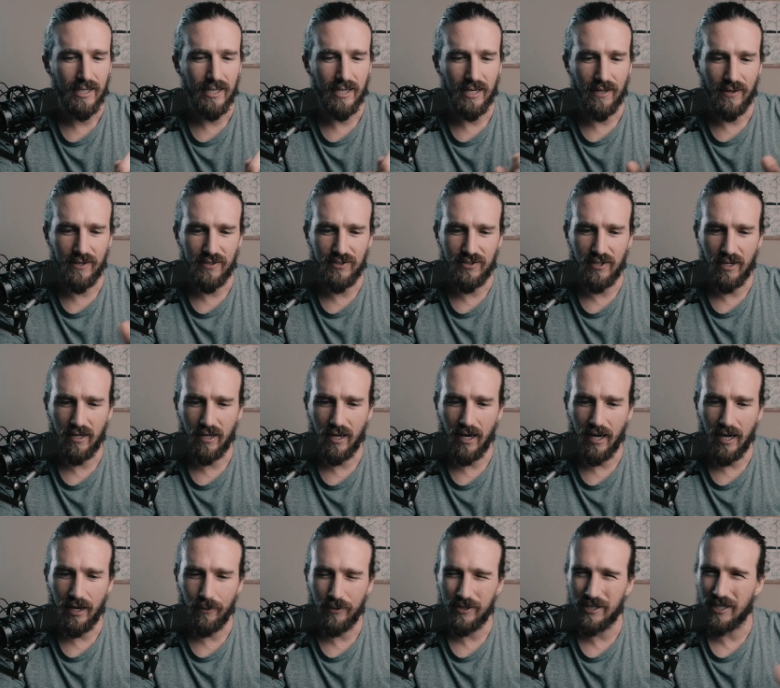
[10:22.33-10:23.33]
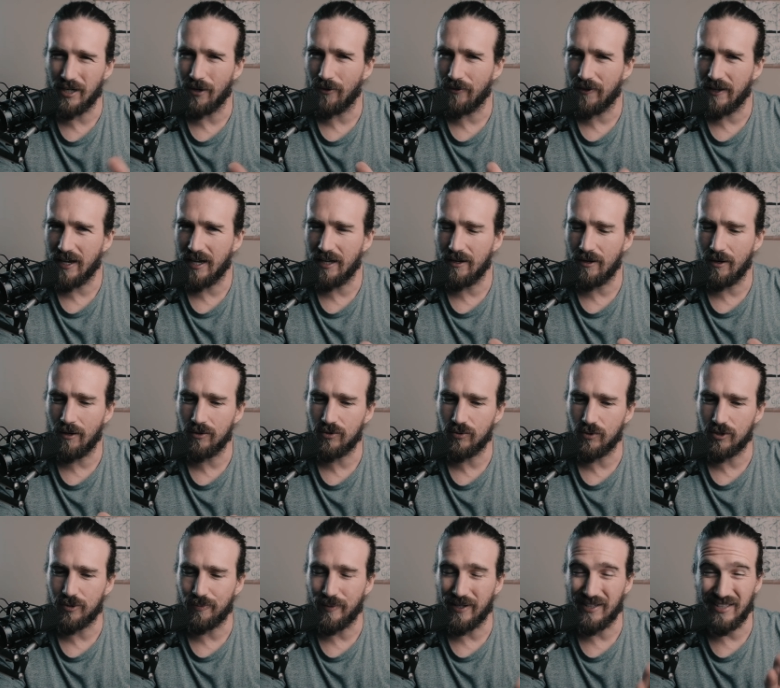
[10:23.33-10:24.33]
this young guy, which I don't think he knows,
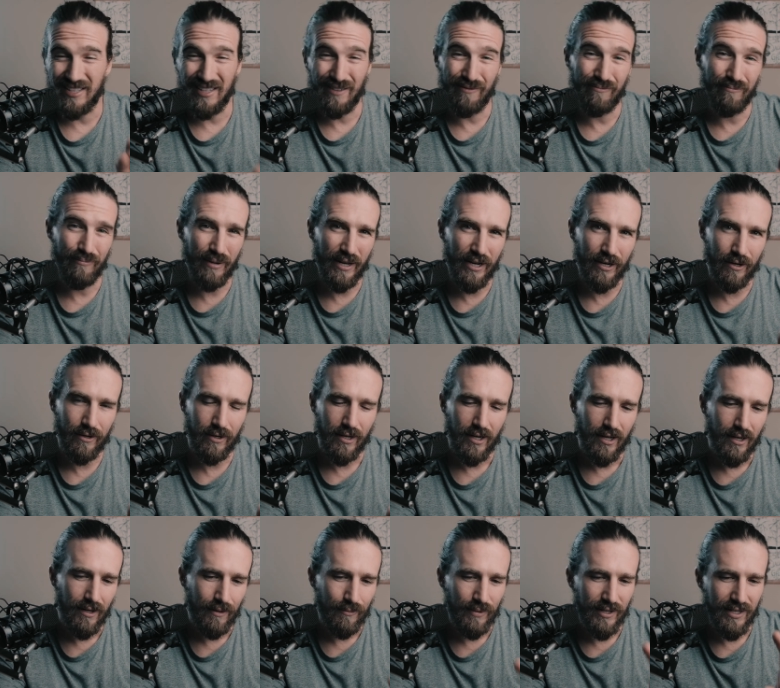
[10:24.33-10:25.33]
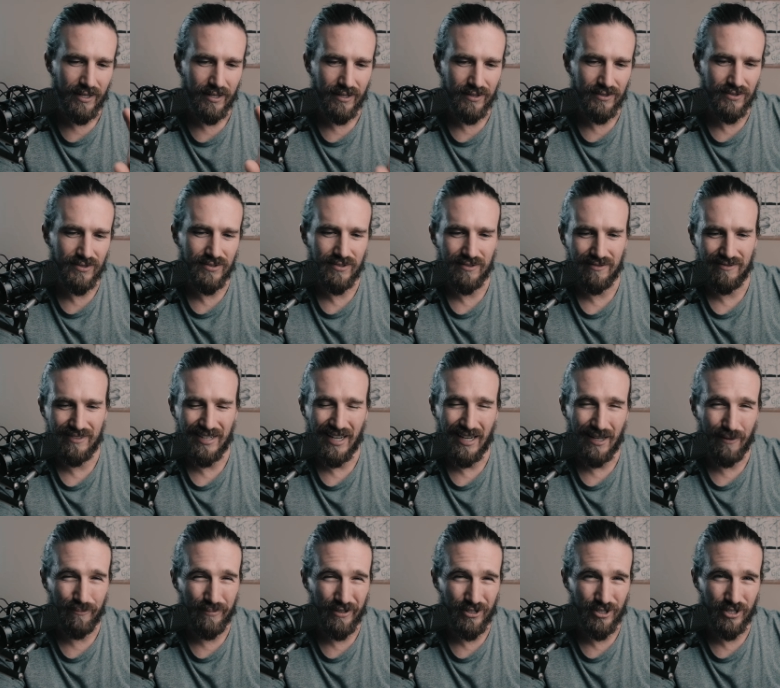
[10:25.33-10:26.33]
which makes it even better because
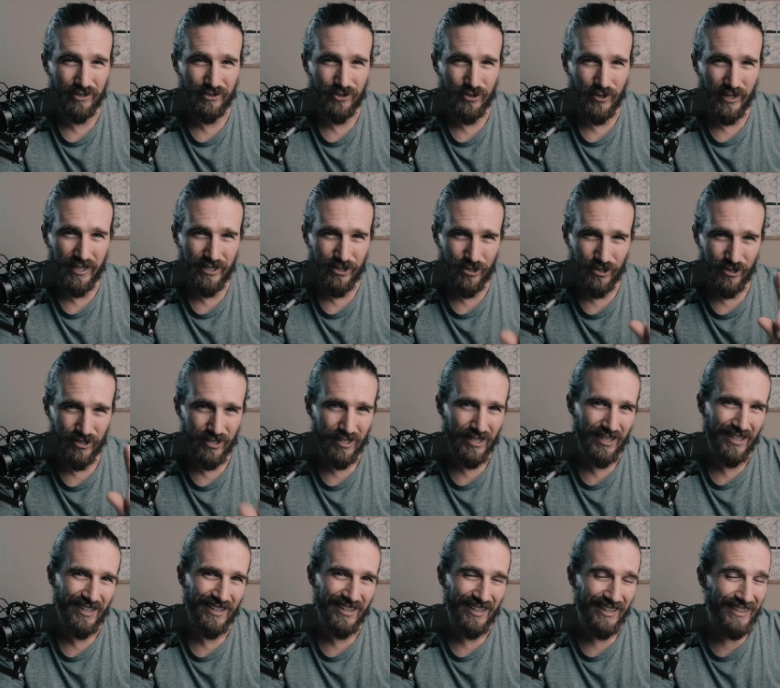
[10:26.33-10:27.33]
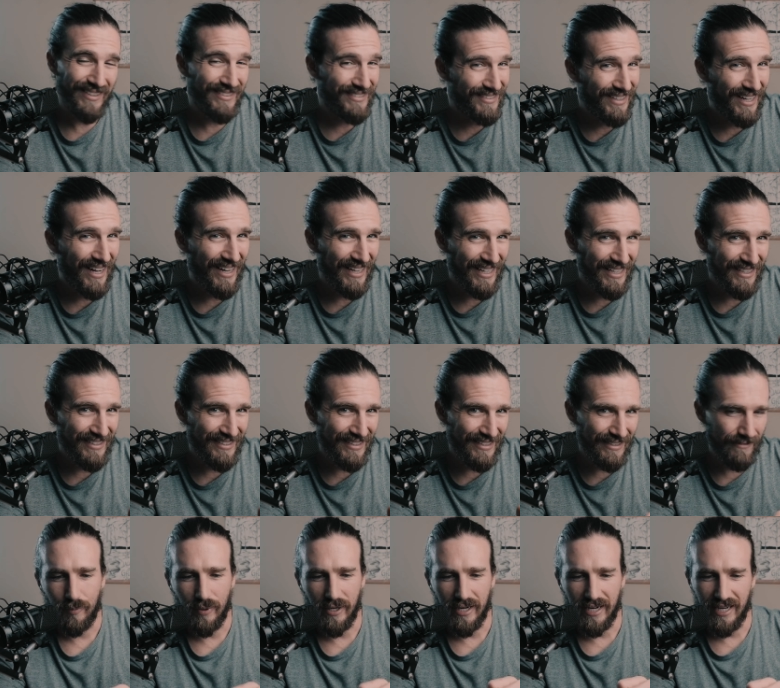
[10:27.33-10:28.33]
taking pictures of strangers is not easy.
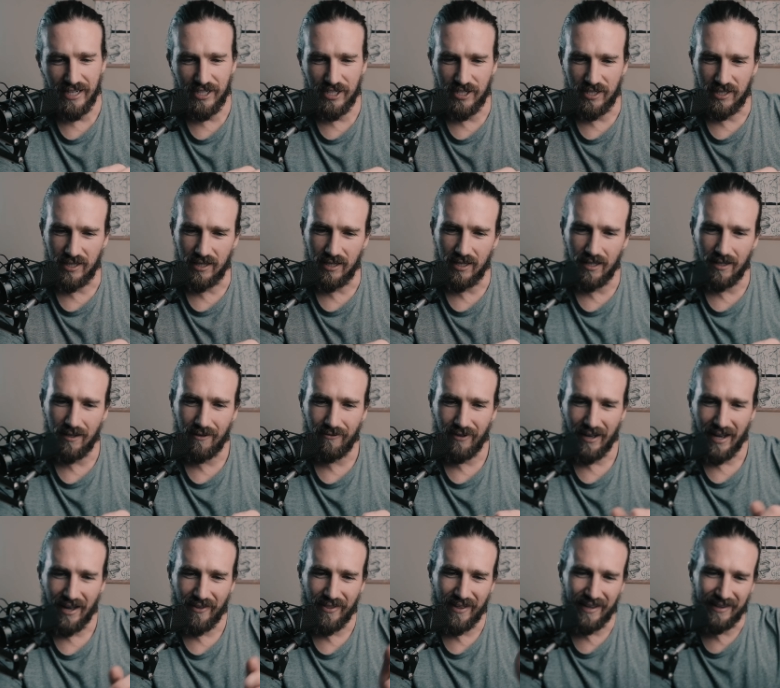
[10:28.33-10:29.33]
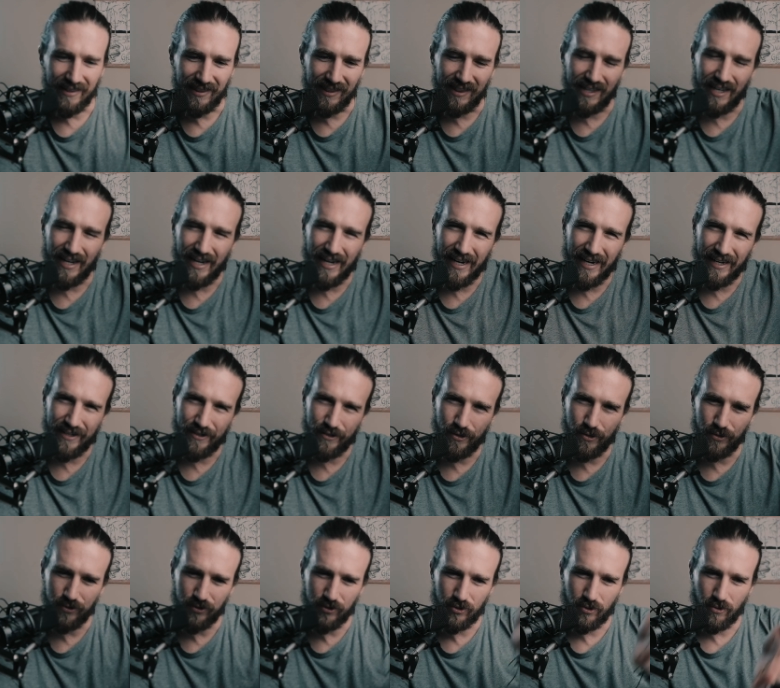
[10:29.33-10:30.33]
But I just love how that line
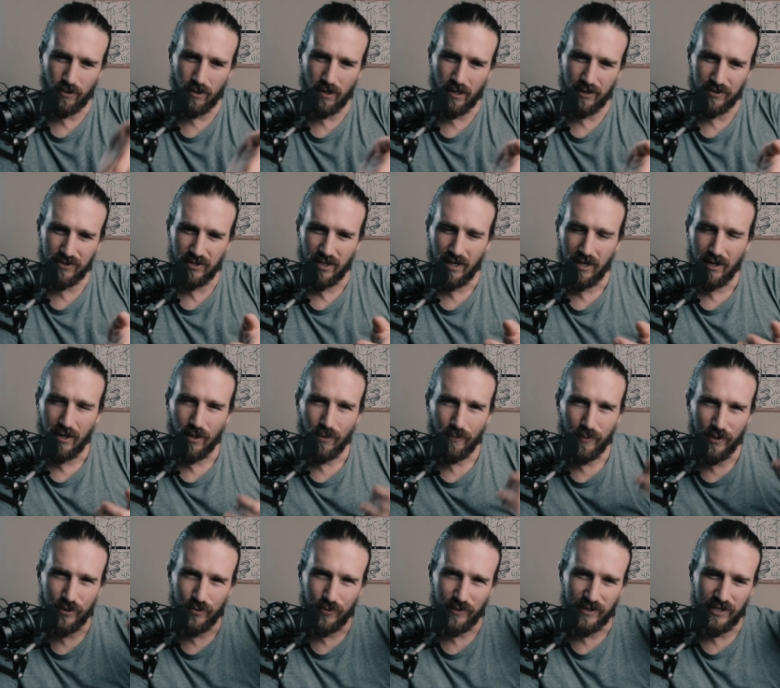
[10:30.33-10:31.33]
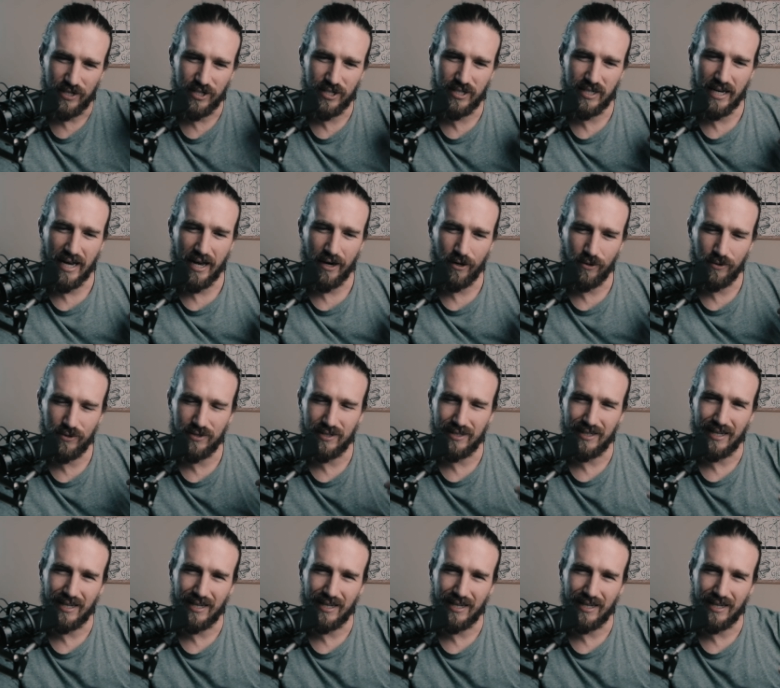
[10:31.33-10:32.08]
goes across between the shadows and